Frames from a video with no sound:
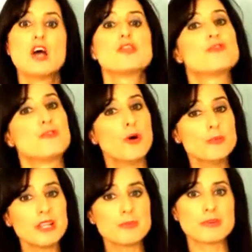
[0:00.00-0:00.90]
The
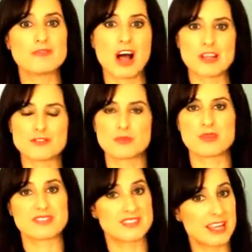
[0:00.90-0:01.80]
formula provides you
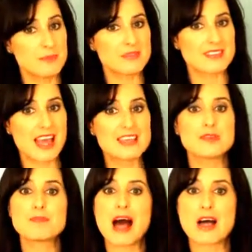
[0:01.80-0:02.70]
with steps and
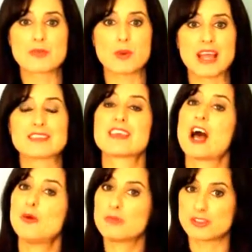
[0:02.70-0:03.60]
a pathway to
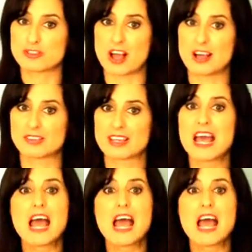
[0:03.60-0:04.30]
help the child,